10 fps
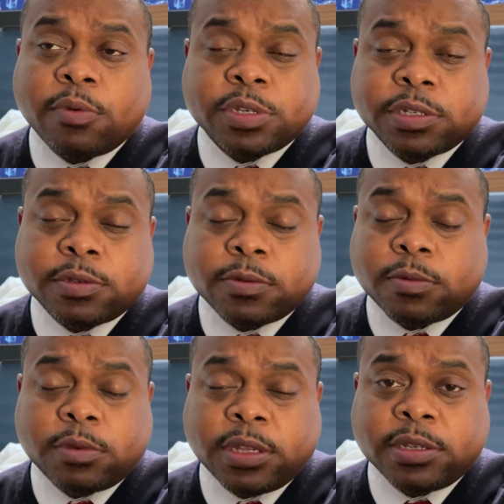which is
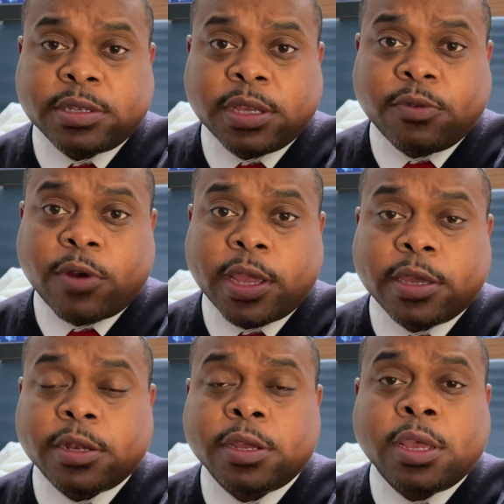DC,
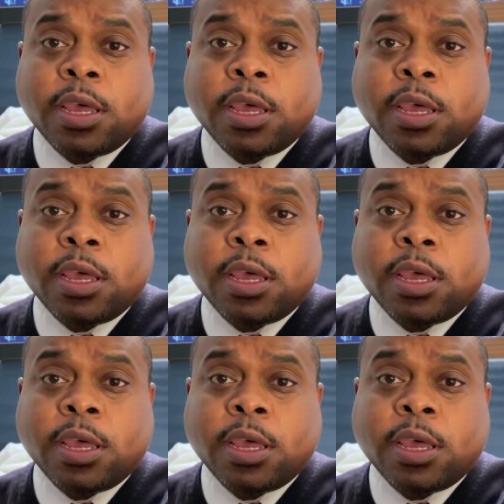Reagan,